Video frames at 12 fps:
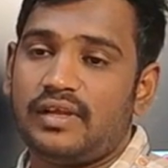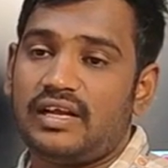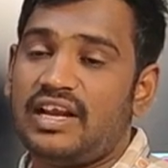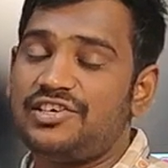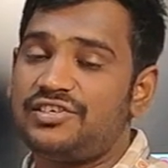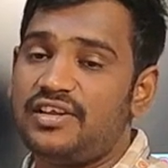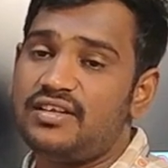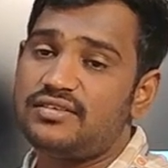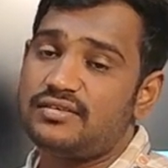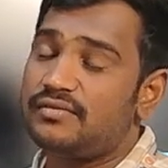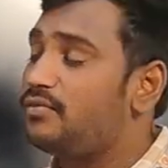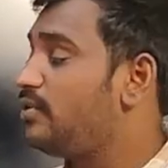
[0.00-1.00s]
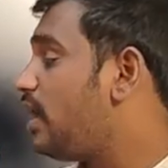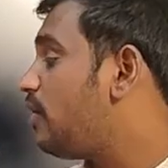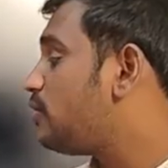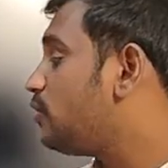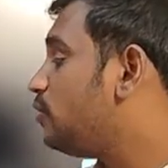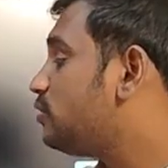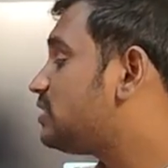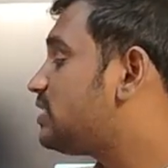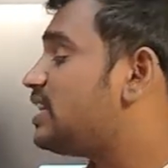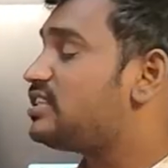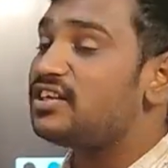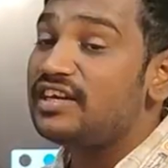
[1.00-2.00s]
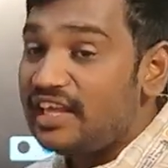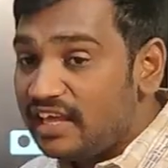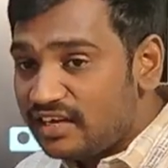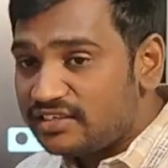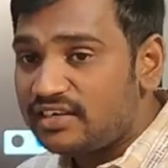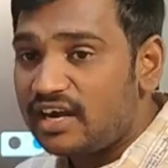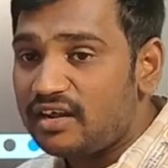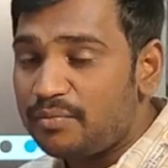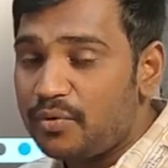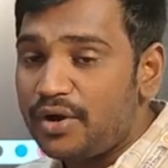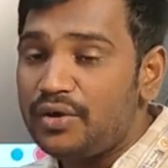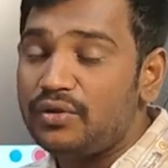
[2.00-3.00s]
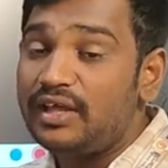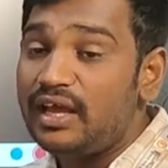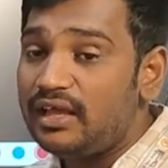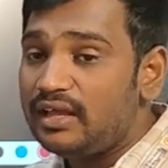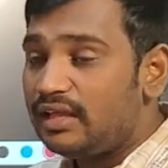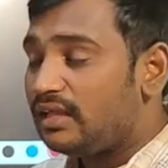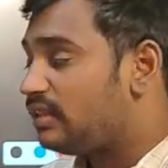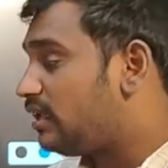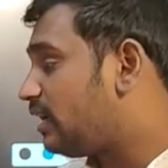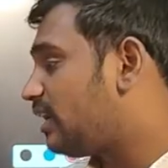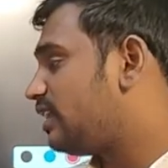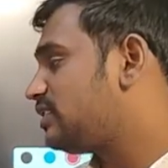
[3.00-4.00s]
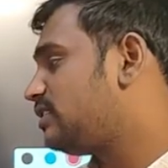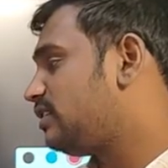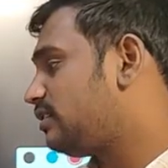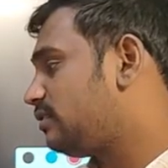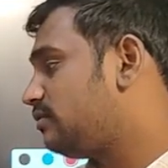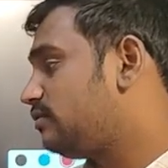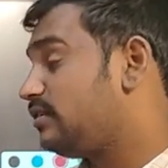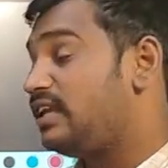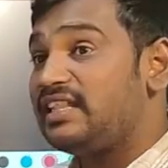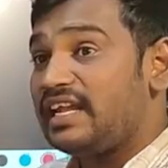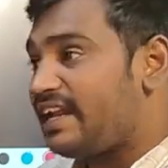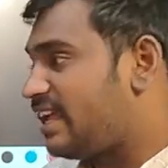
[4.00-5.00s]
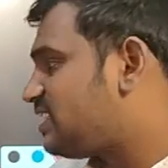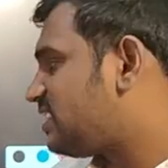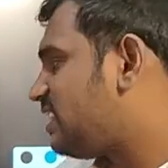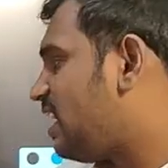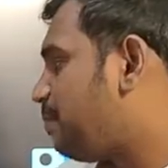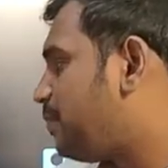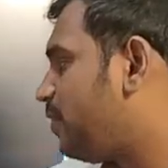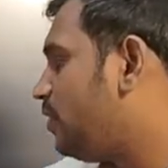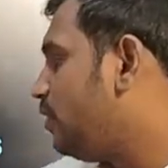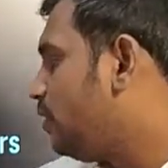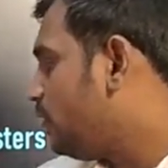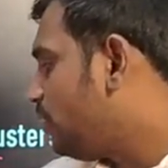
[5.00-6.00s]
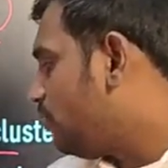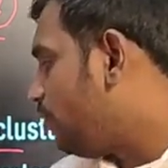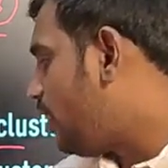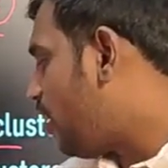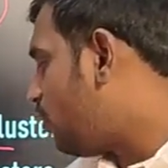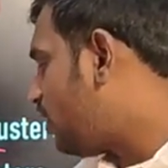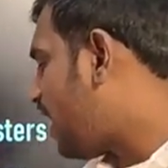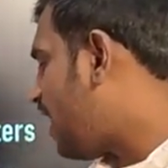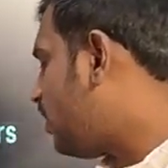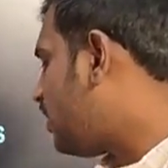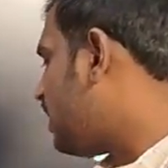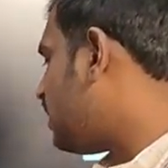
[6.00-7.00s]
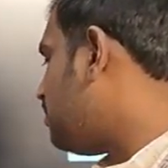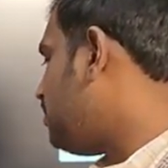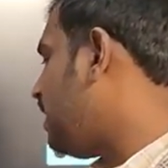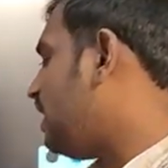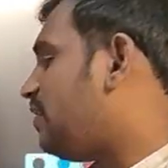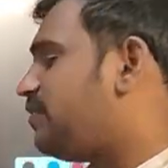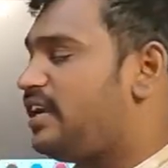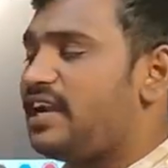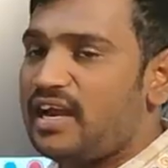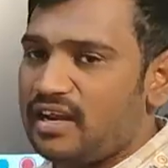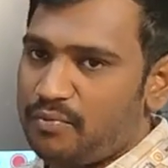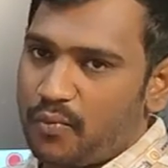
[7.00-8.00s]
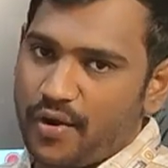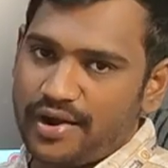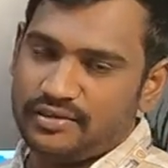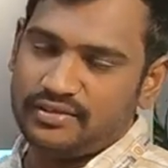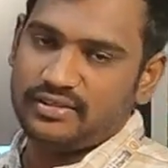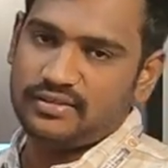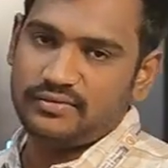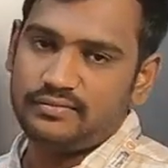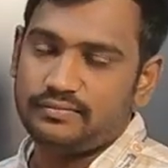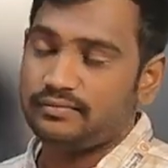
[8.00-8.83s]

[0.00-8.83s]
clusters, we have to search nearest data point to that cluster. In the next step, we have to calculate the mean of the data points.